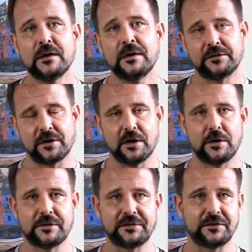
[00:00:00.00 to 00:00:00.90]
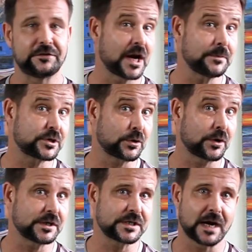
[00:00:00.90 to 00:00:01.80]
So this is James
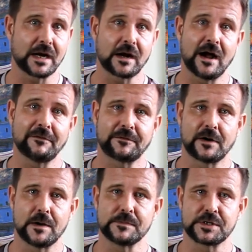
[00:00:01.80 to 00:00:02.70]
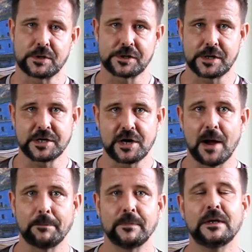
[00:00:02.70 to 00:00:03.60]
George signing off from Sorcery
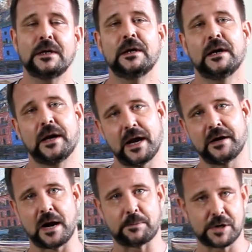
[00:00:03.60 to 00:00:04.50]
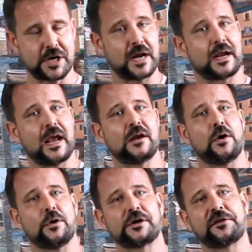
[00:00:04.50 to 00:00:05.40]
Shop, and I appreciate again
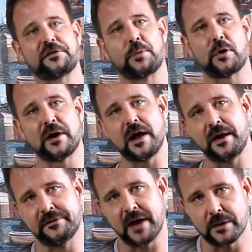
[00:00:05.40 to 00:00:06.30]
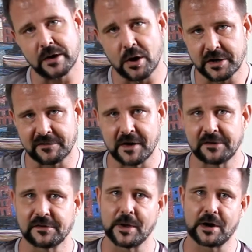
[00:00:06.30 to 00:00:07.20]
all your support and telling all your
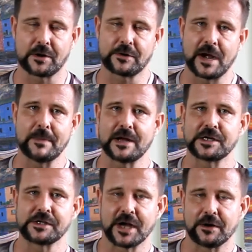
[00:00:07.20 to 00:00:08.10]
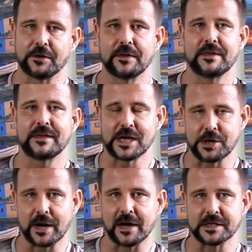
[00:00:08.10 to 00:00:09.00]
friends about our great magic channel. Thank you
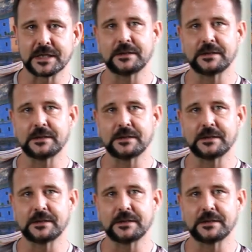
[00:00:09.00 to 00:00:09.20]
guys.